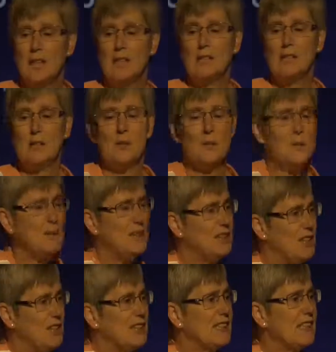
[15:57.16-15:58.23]
So
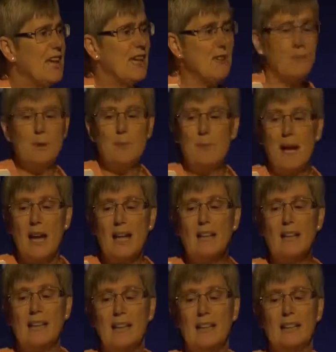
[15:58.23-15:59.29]
GSK3
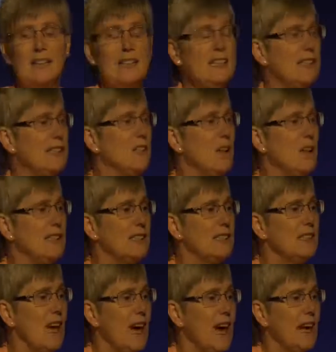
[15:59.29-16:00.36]
beta in these
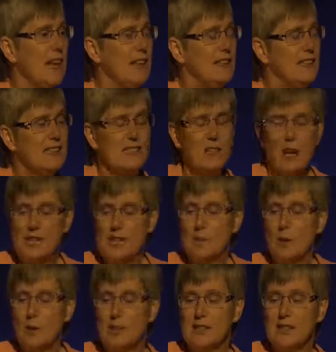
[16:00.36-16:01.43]

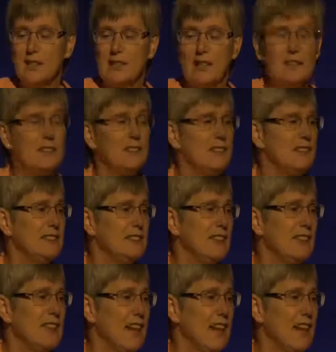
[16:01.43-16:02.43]
non-small cell lung